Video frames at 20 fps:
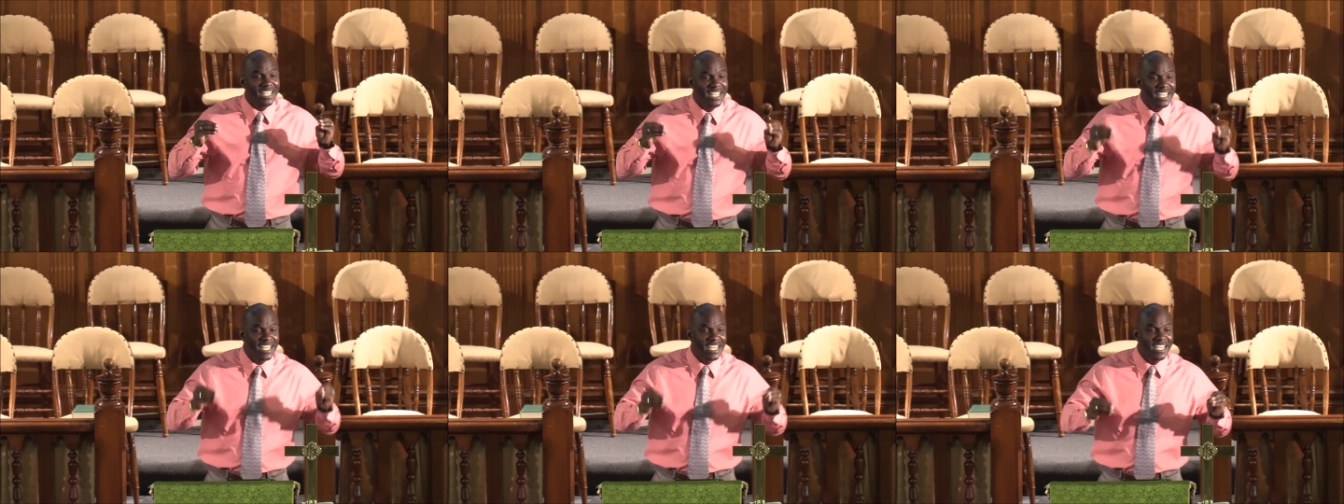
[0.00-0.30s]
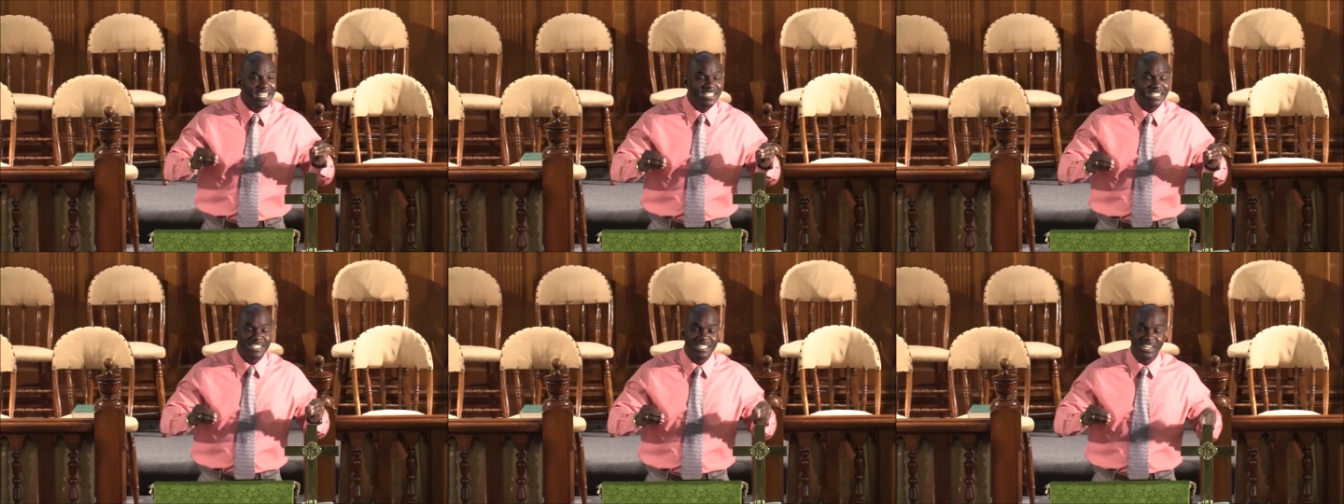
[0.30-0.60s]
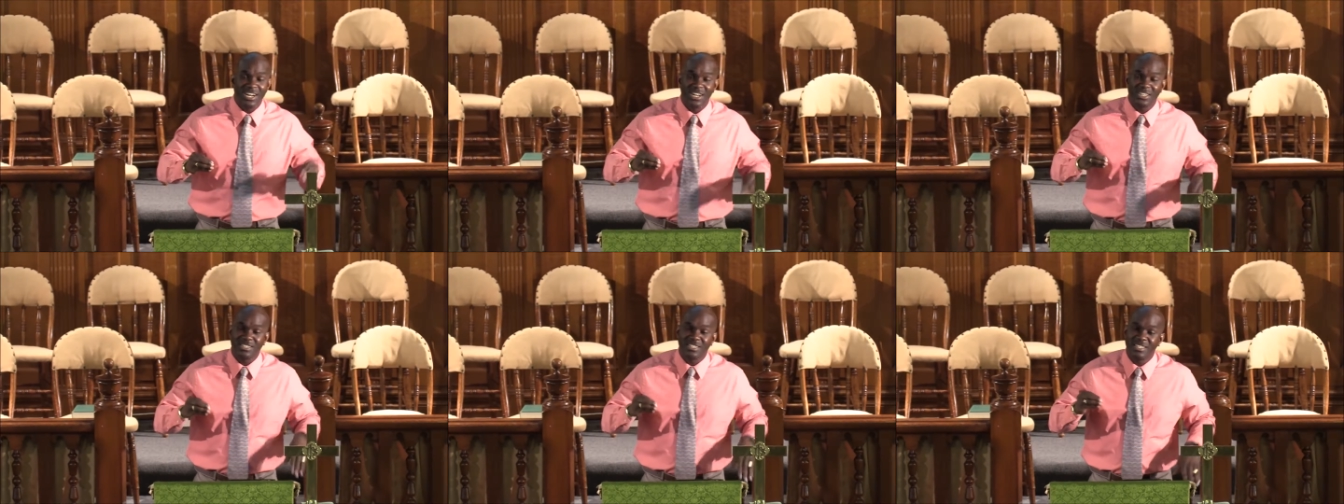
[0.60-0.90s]

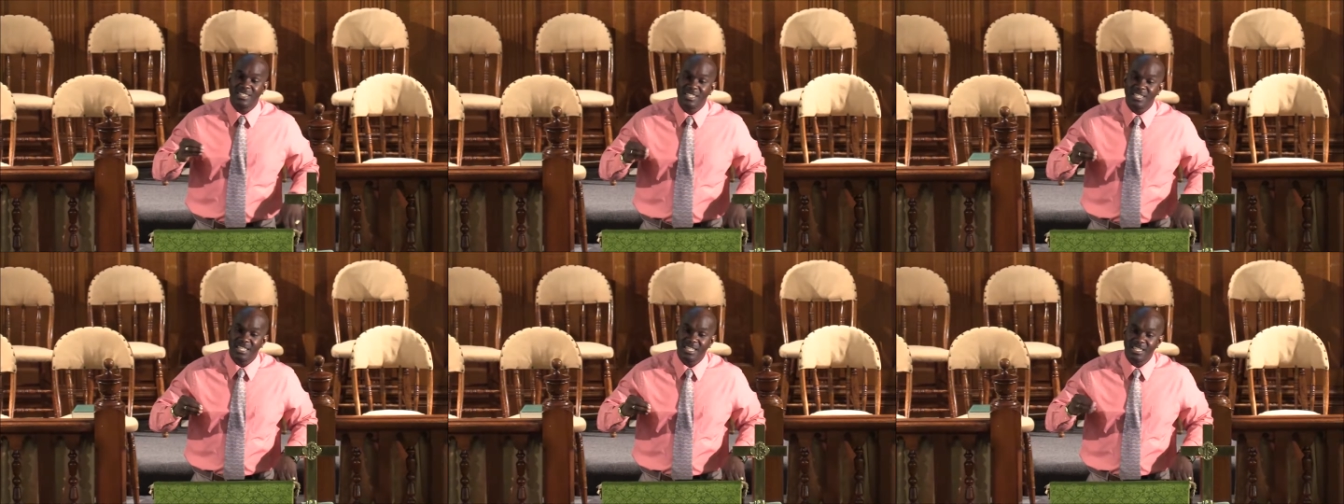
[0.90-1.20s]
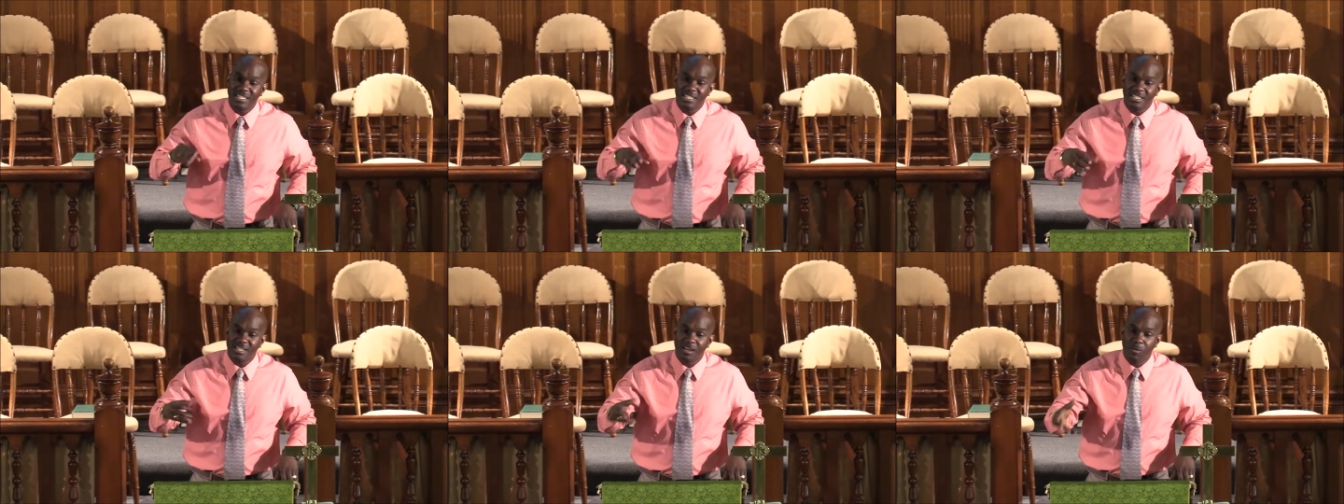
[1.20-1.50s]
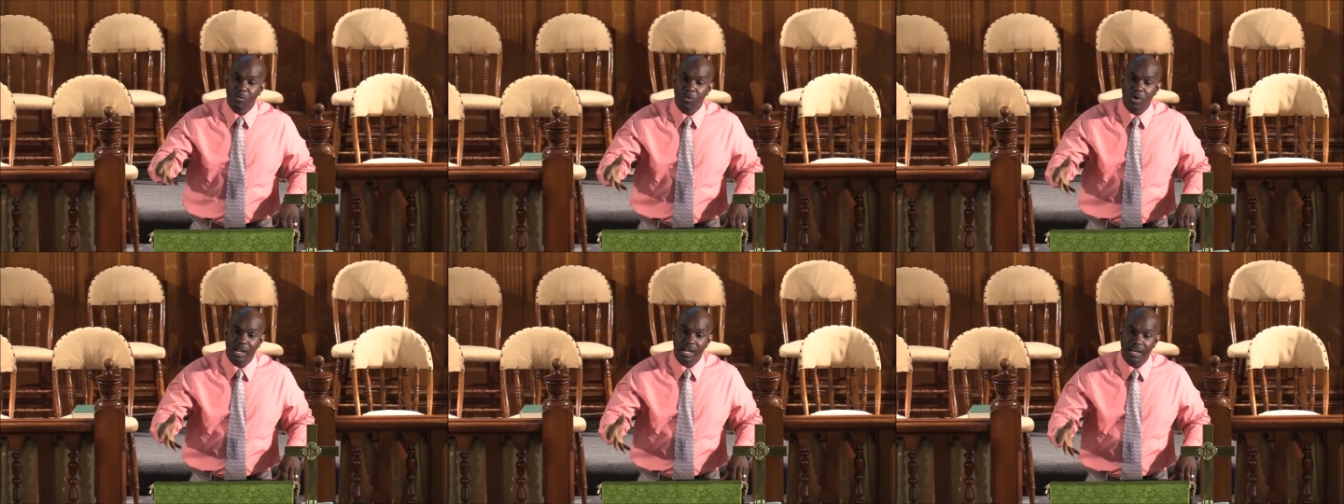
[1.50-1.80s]
easier to see
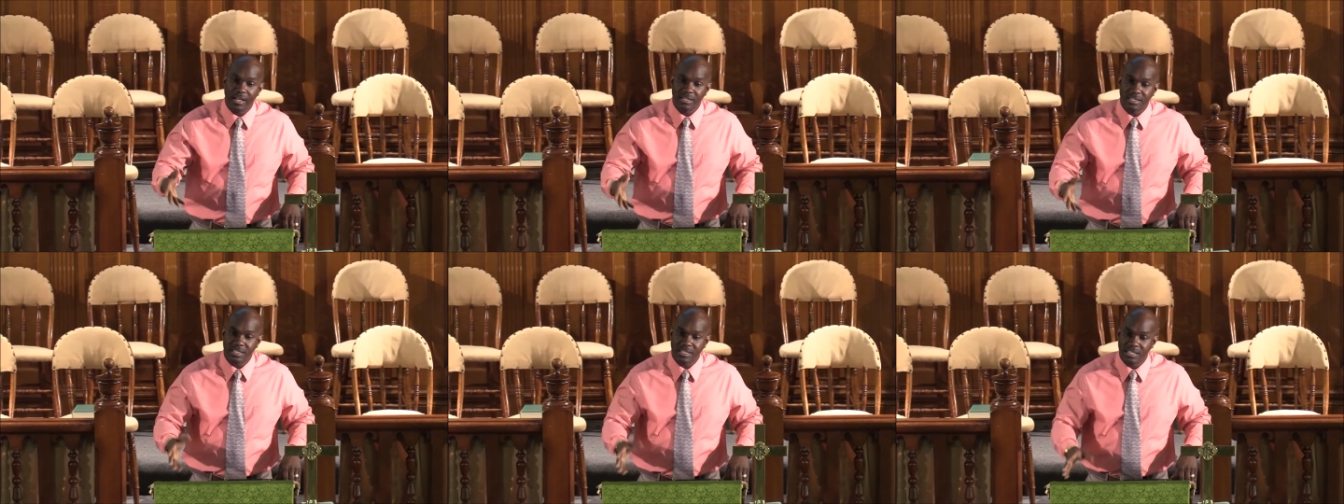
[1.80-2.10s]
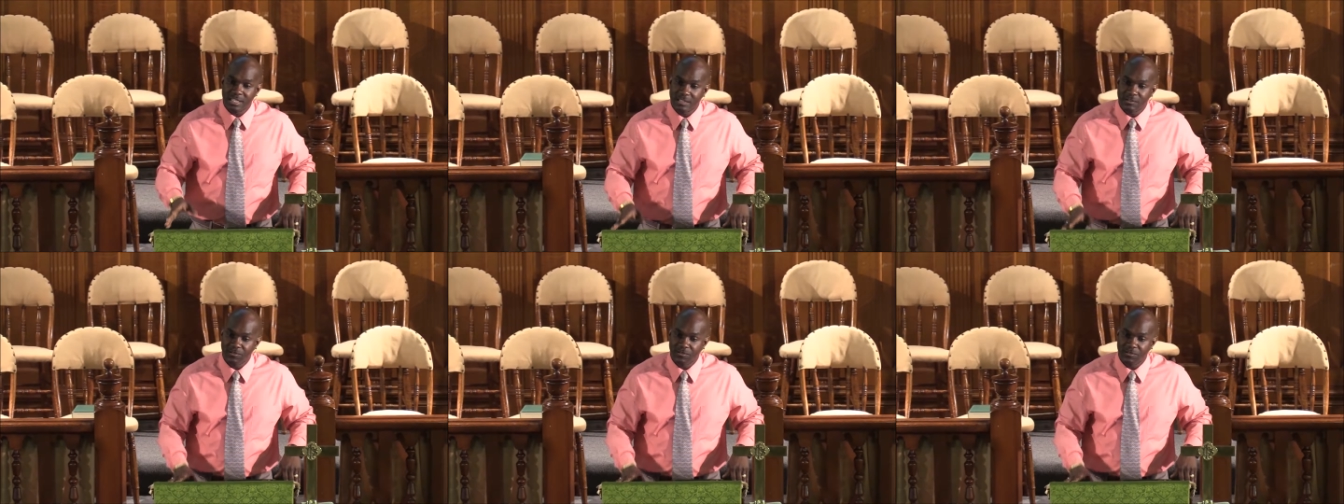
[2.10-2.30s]
someone else's